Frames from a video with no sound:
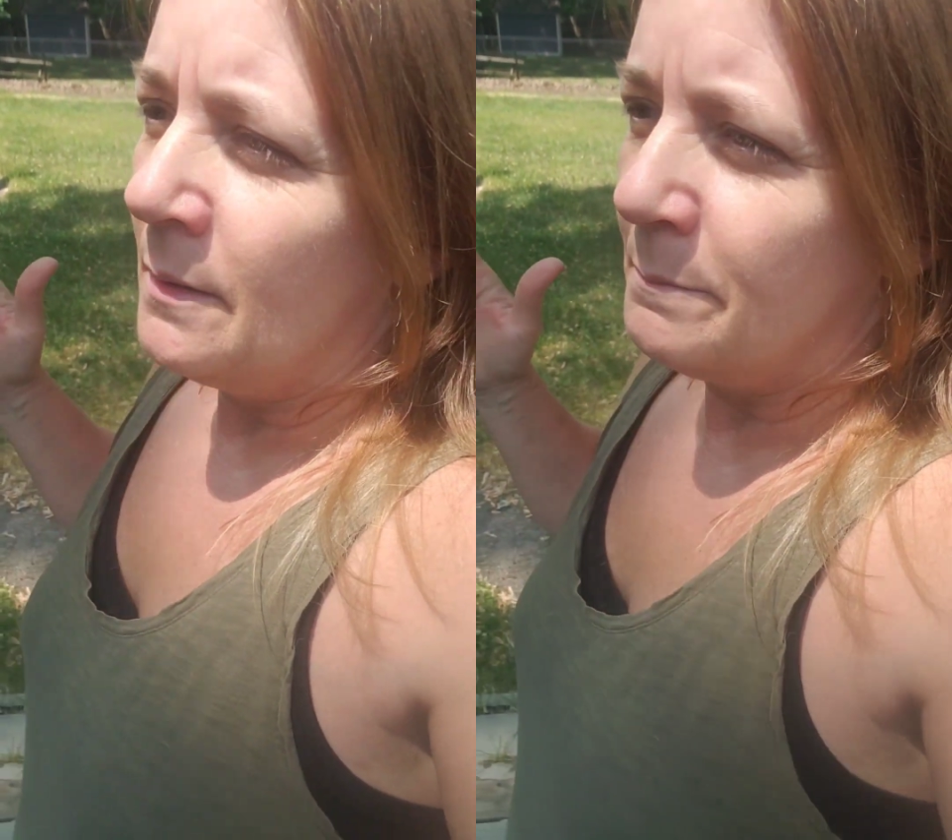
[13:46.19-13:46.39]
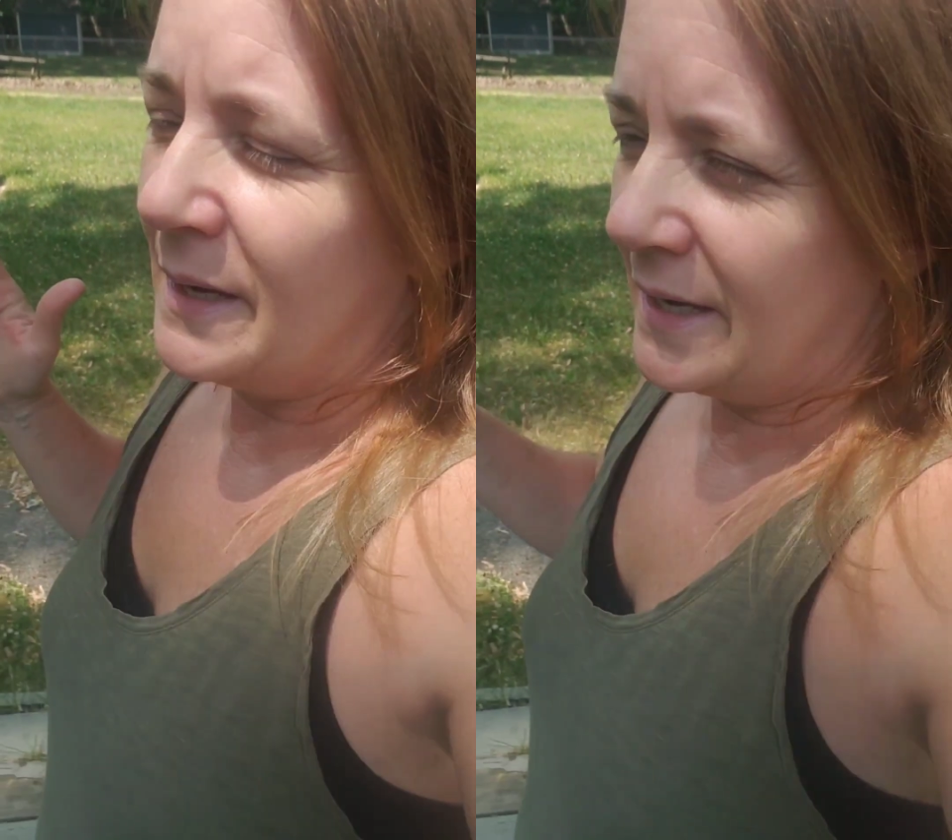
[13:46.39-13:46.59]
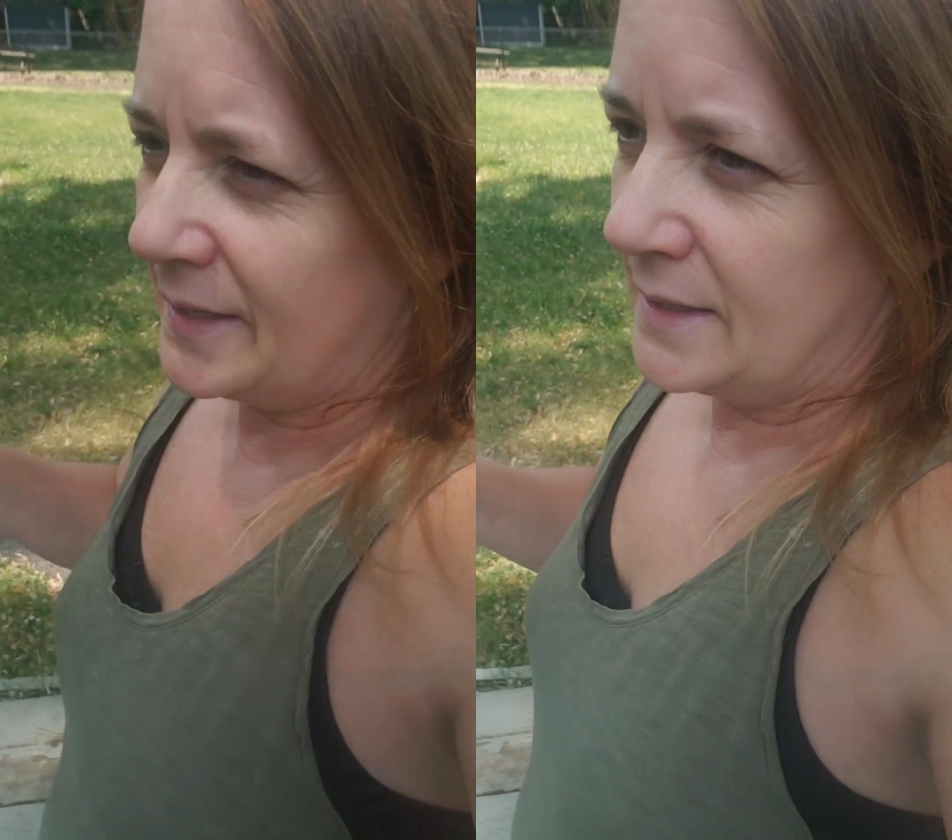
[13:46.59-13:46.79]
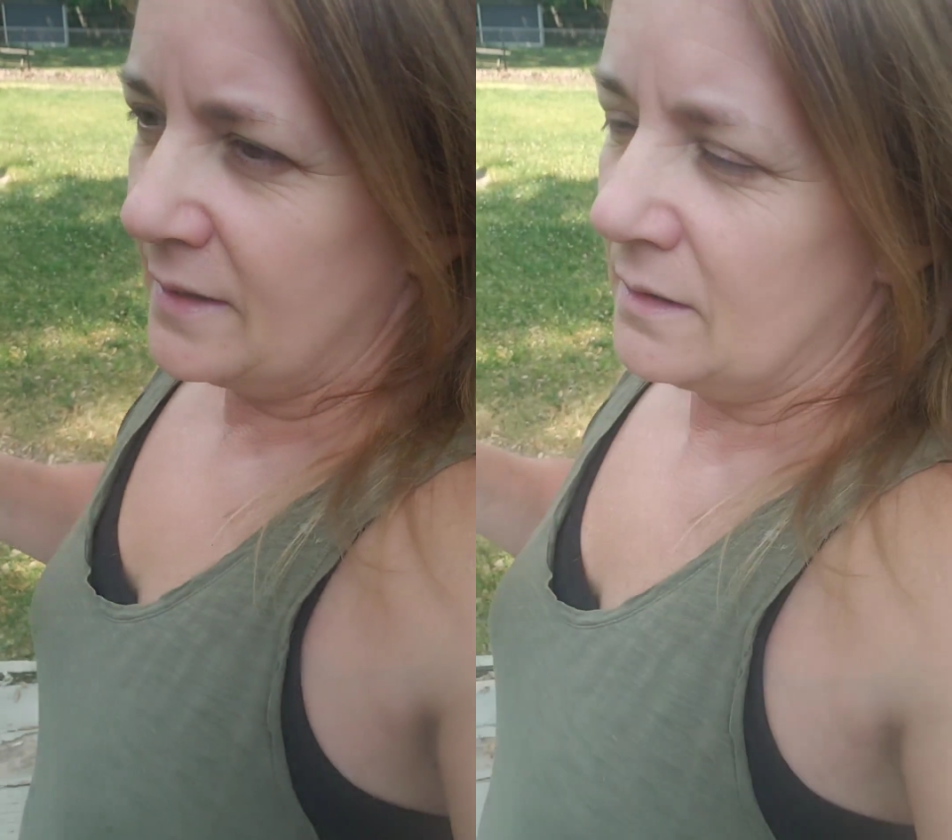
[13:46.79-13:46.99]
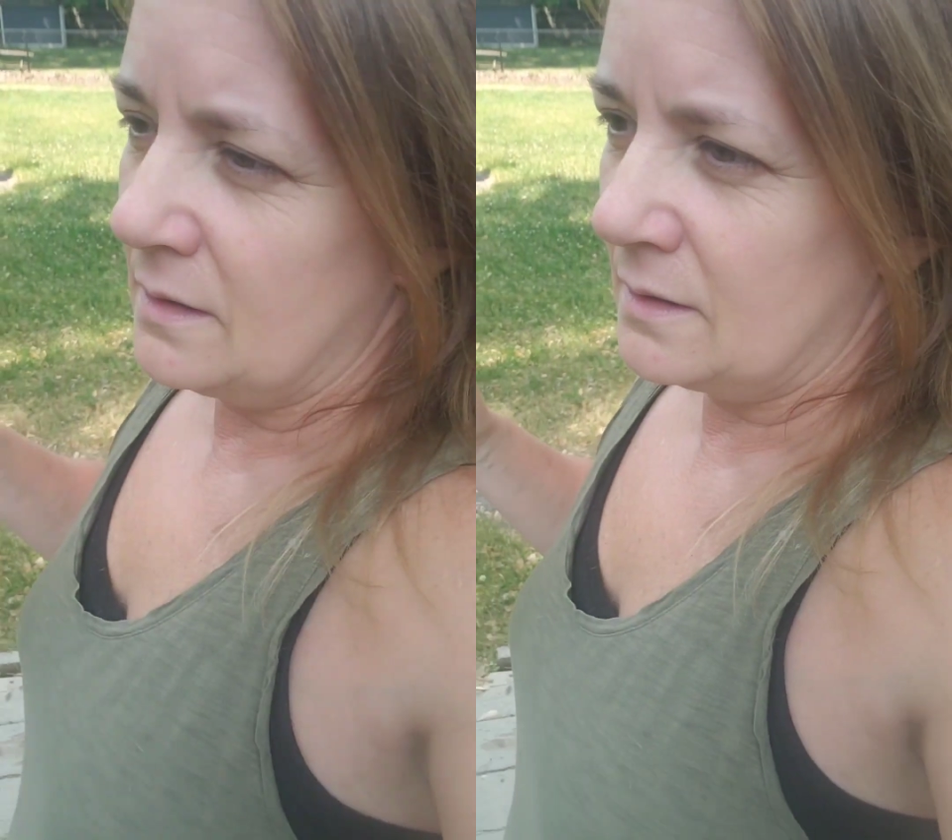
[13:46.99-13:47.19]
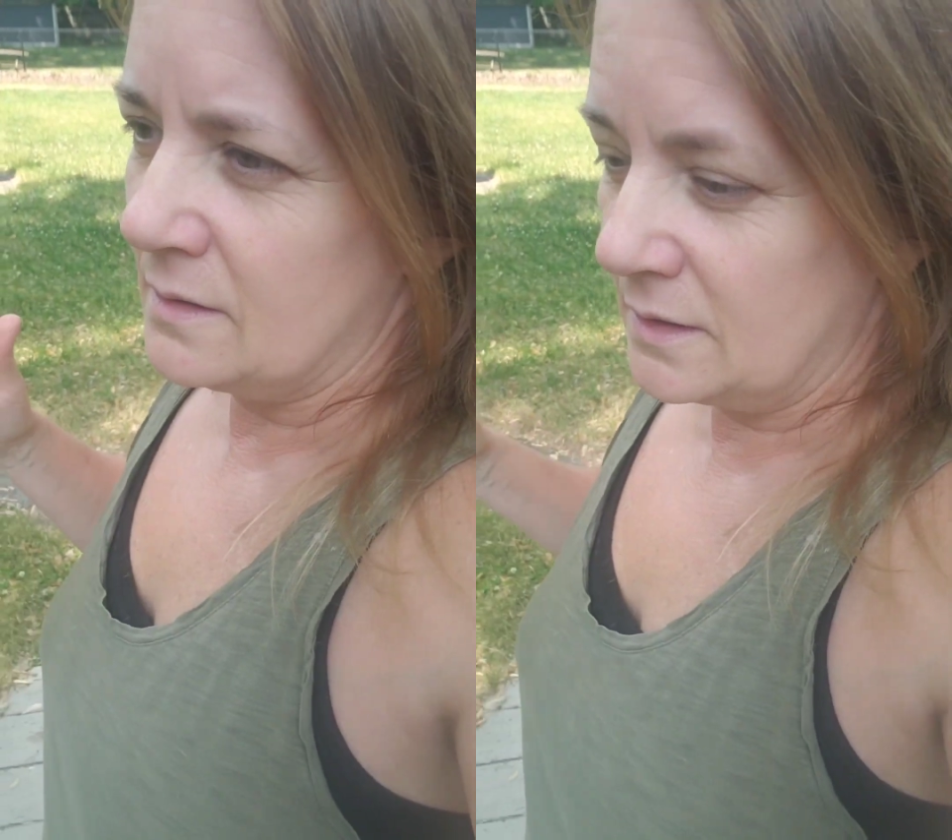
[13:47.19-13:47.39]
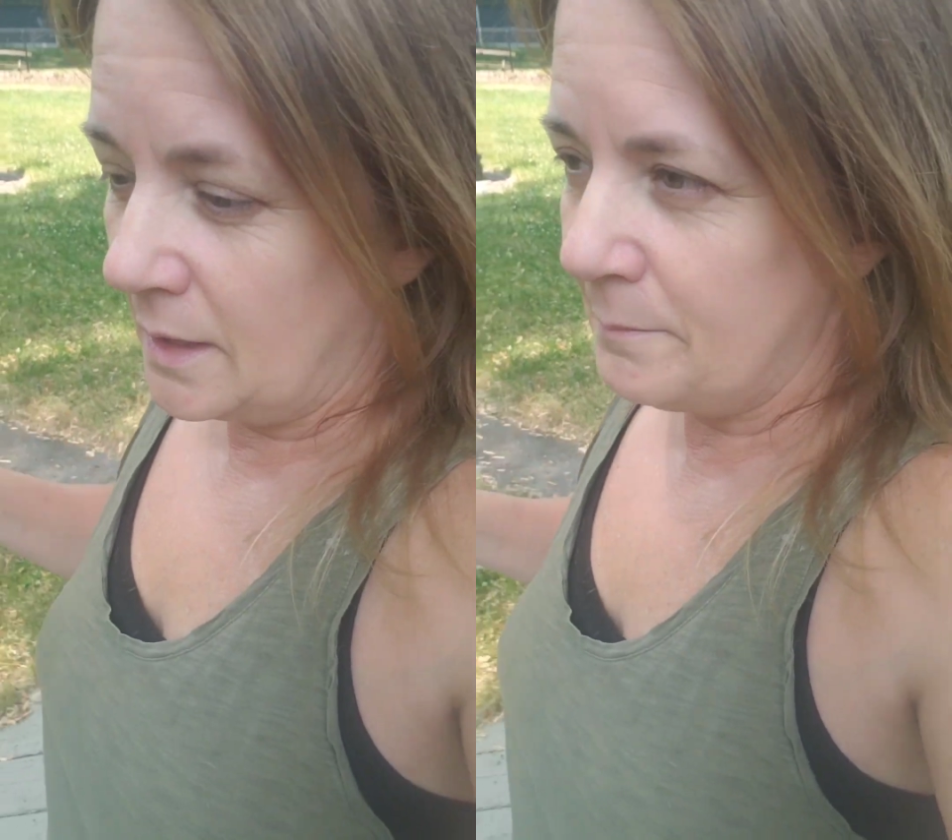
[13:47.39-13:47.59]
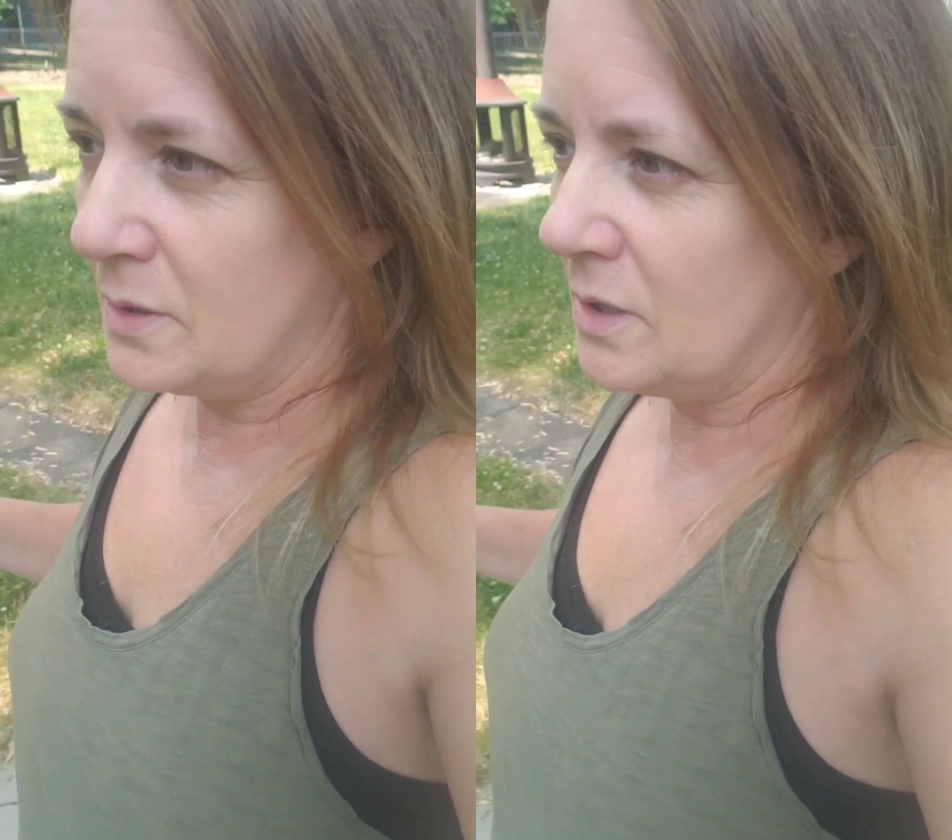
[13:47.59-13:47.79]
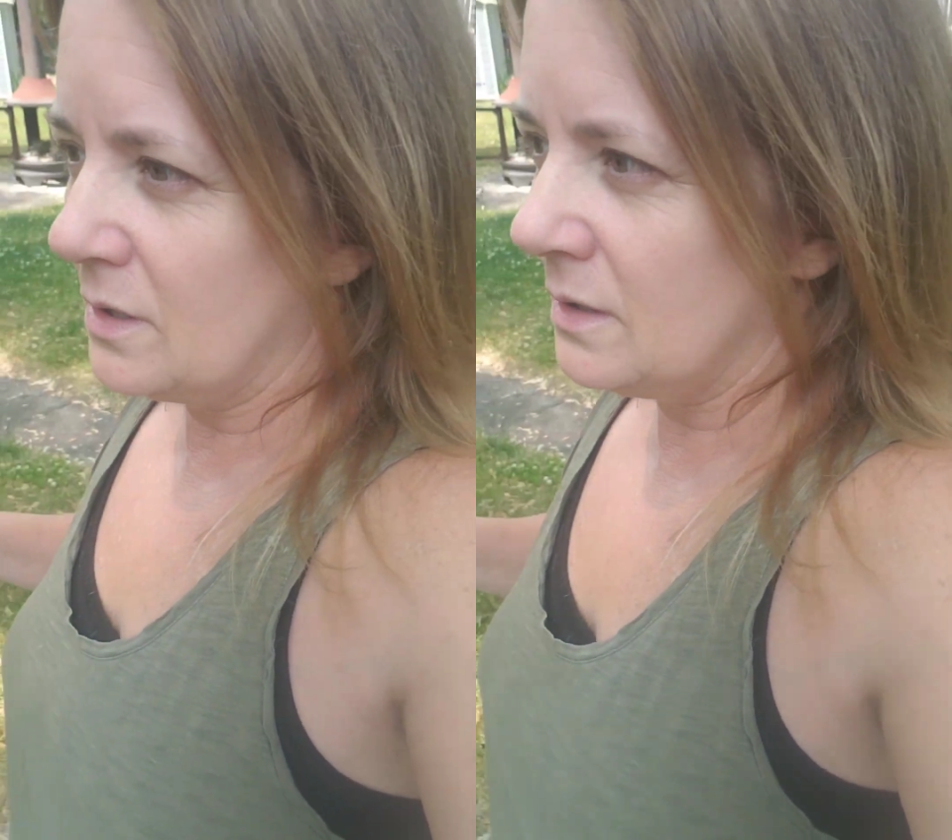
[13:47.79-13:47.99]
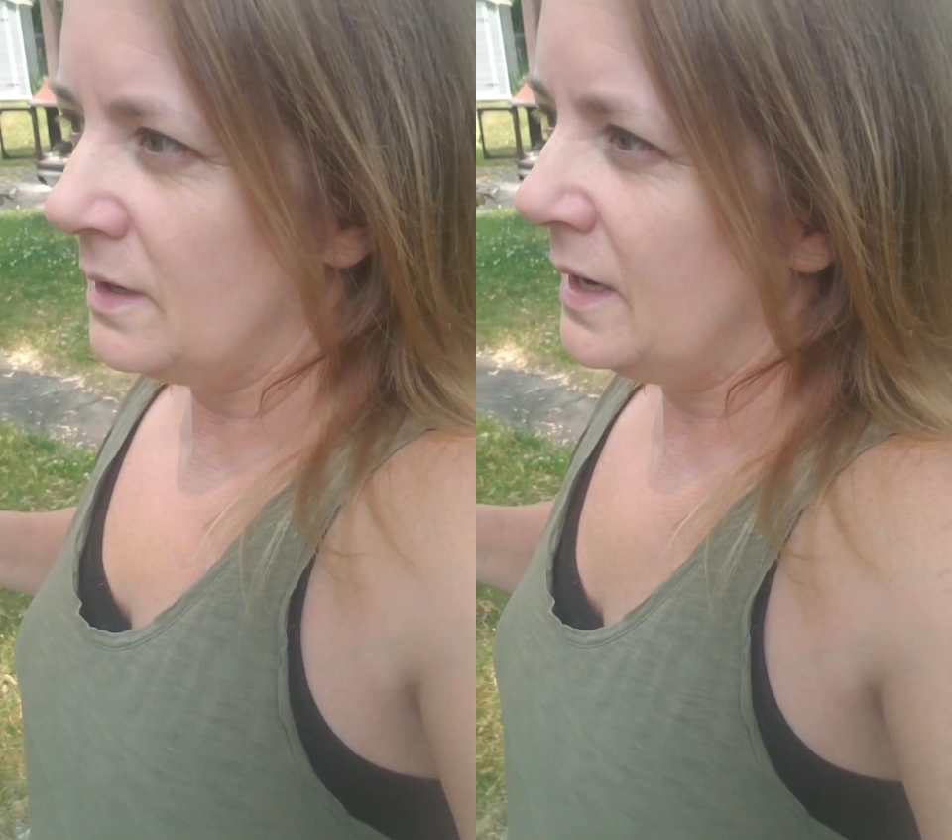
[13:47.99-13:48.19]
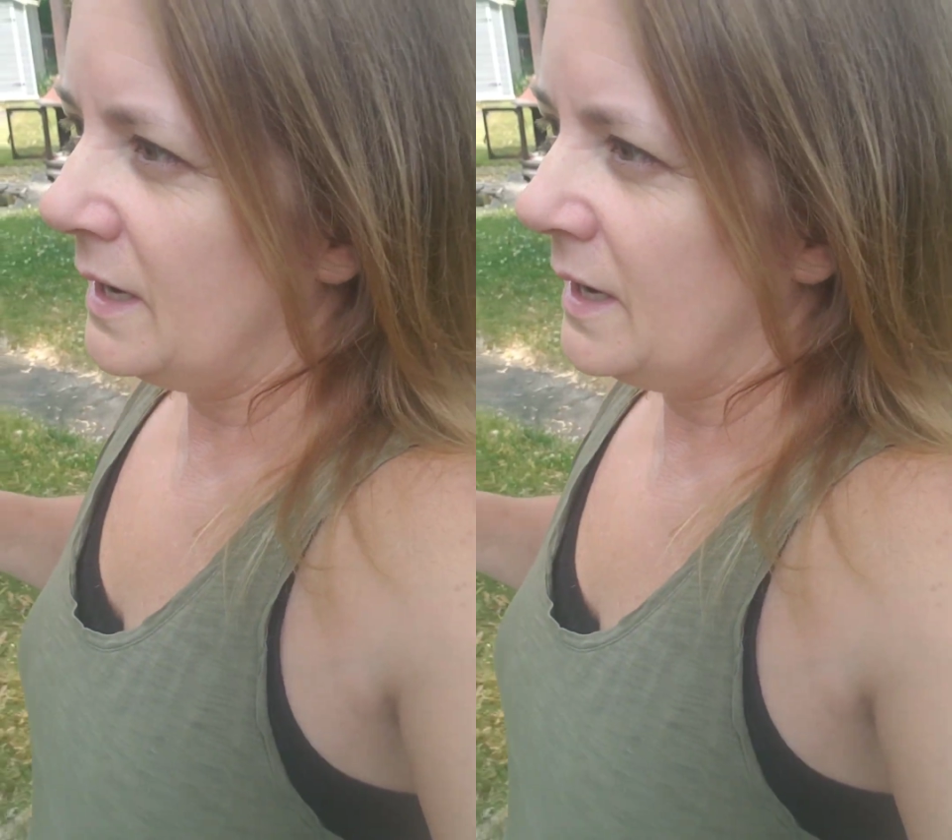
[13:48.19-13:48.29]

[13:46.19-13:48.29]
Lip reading: buying lumber